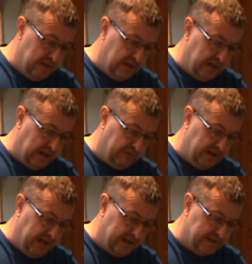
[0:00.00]
it can have a
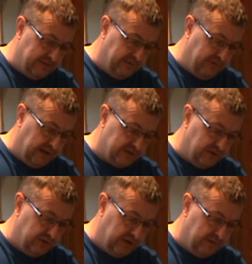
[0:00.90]
negative effect
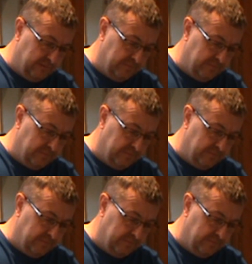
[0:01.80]
on you,